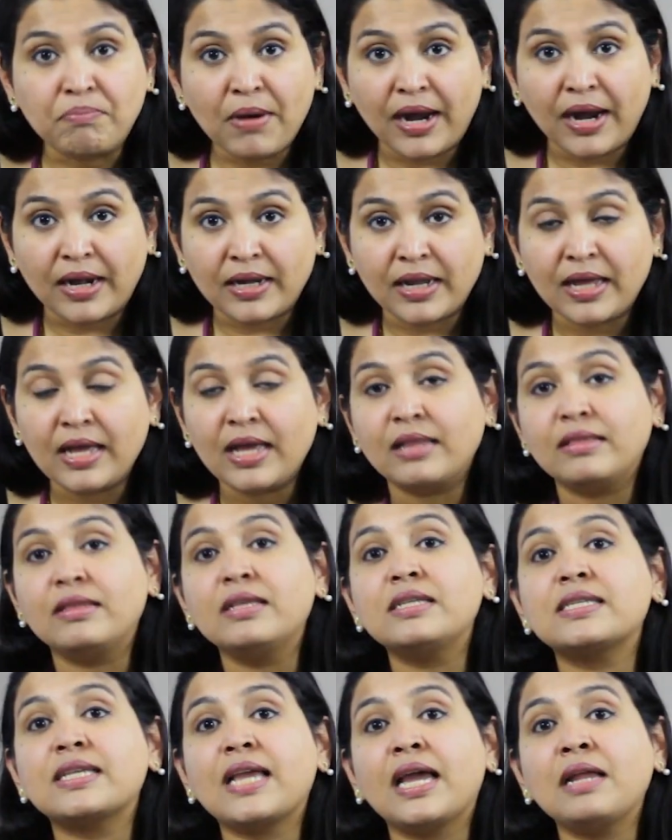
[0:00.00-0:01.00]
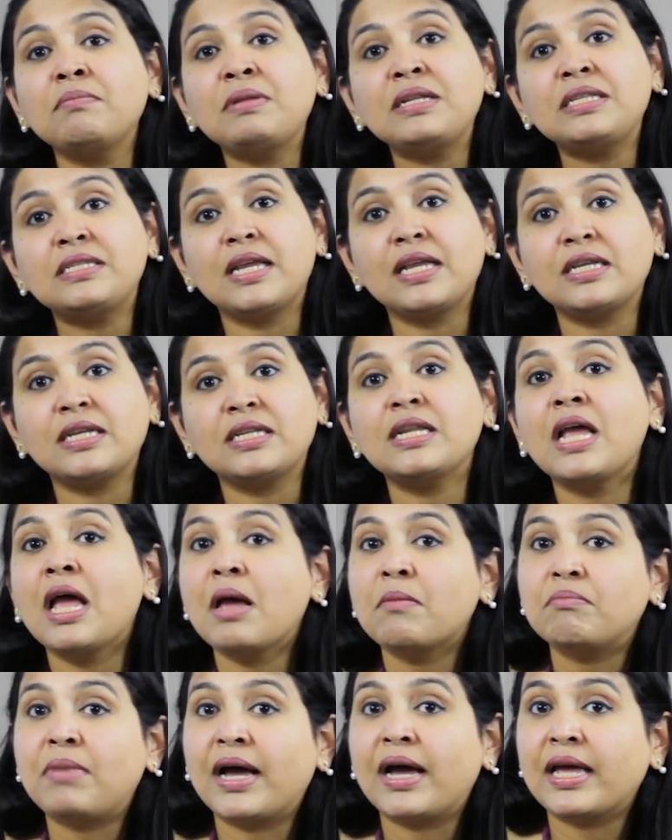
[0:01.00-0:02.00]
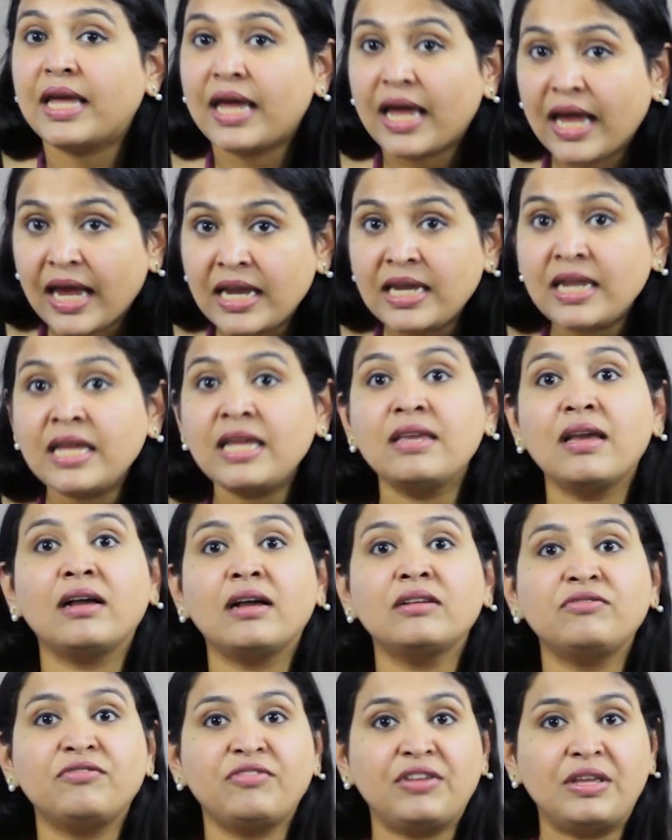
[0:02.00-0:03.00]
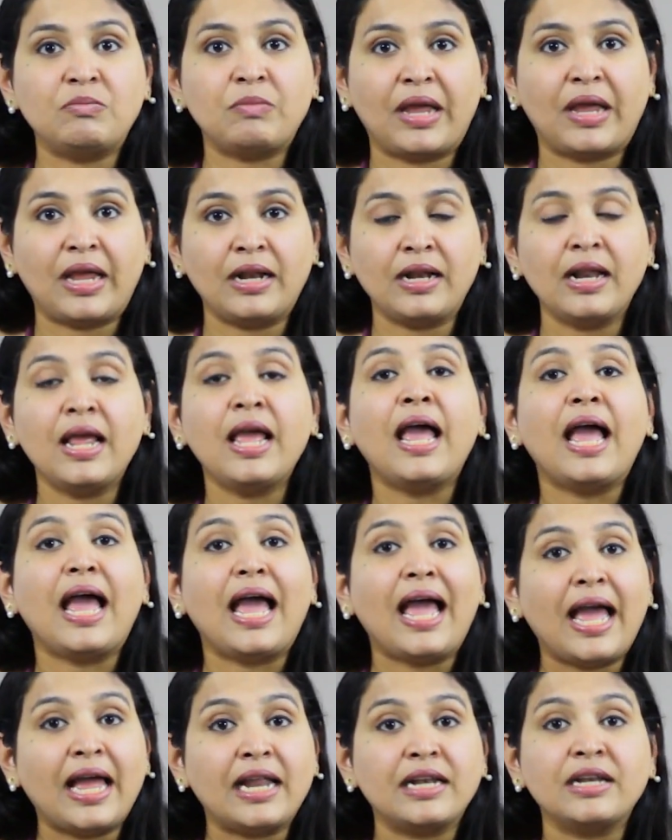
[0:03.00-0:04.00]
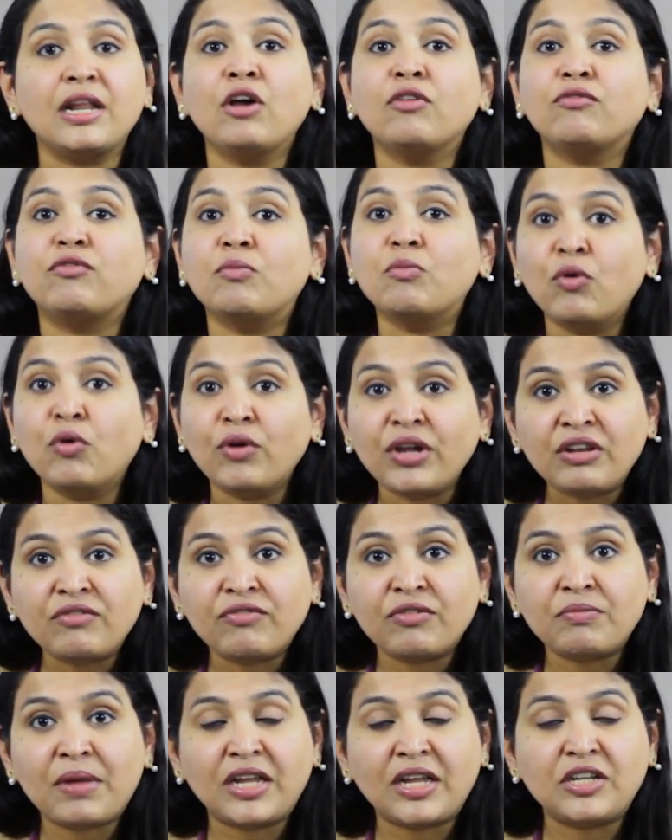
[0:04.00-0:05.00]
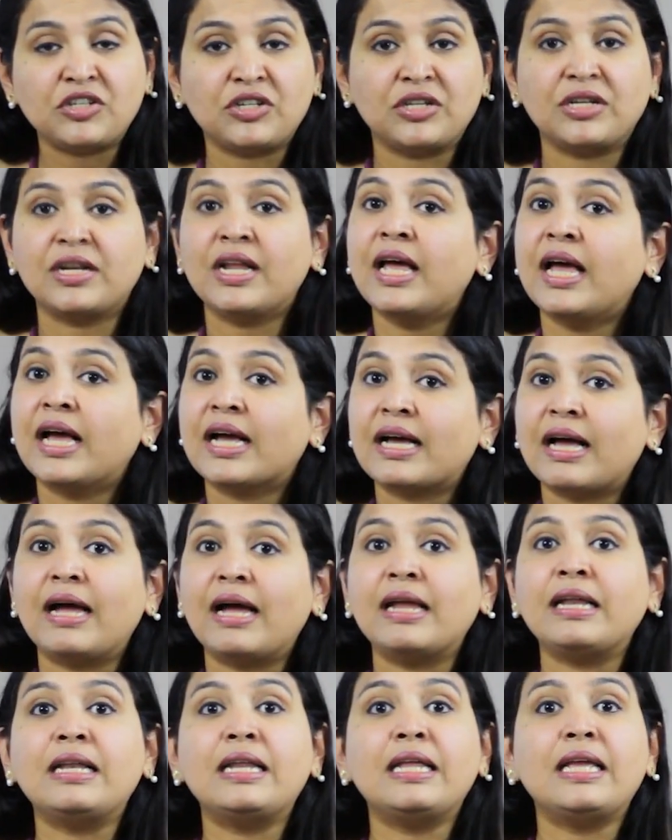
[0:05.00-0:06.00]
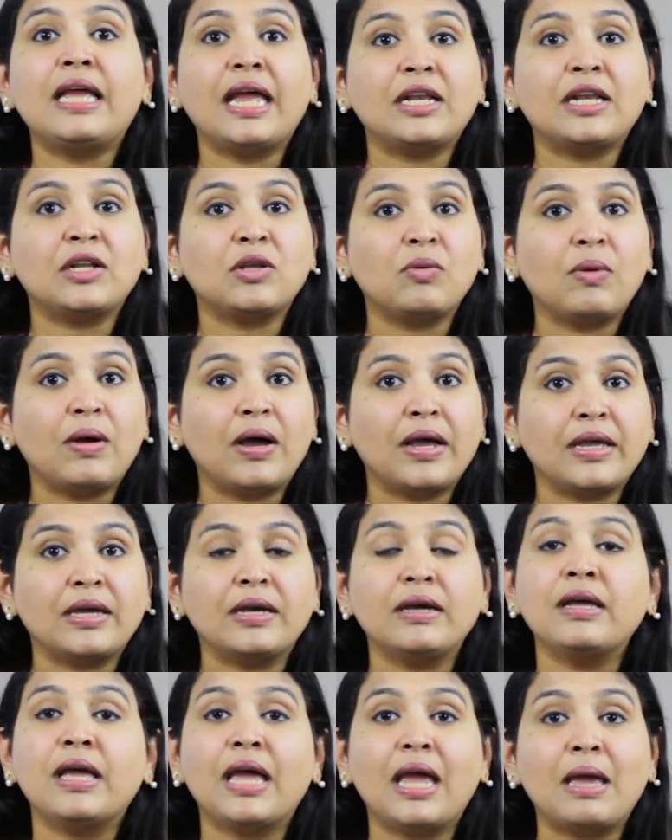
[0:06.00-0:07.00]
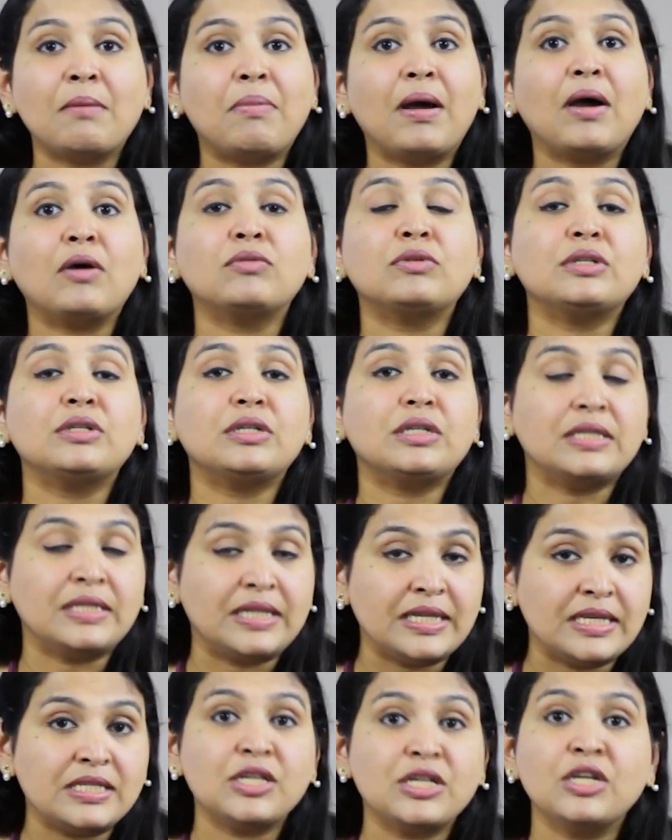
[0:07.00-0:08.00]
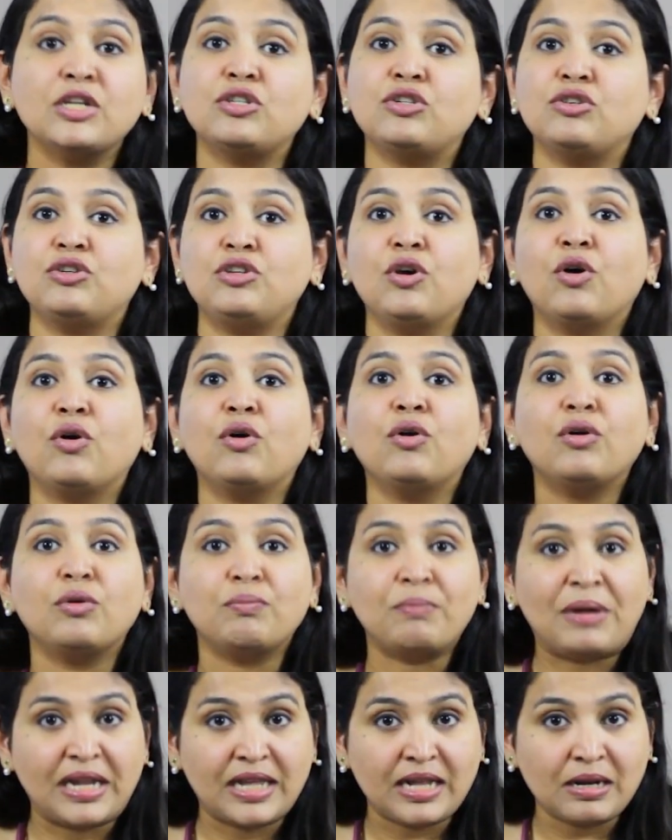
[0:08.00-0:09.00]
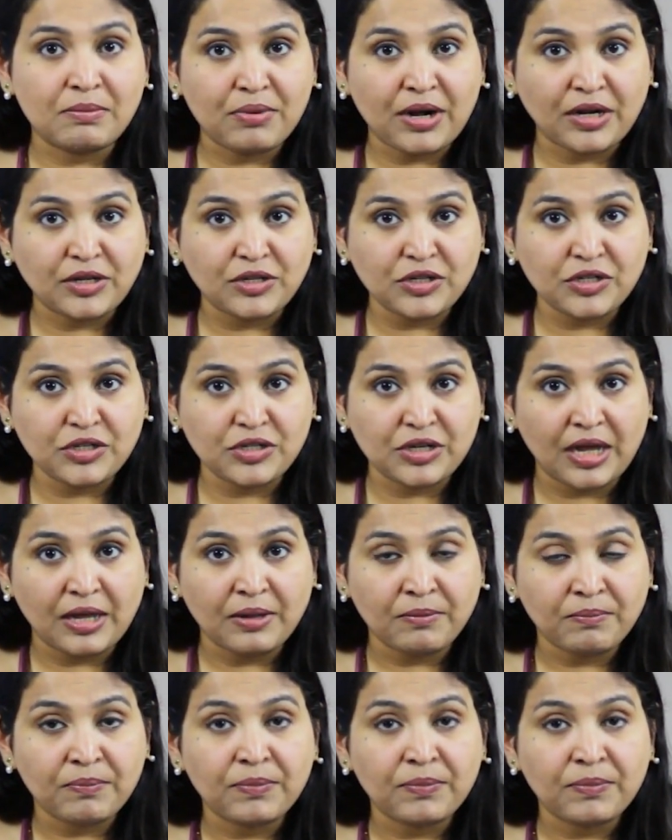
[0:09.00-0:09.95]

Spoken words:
But this can be taken by any young female, and for more information, kindly inquire about this to your medical practitioner.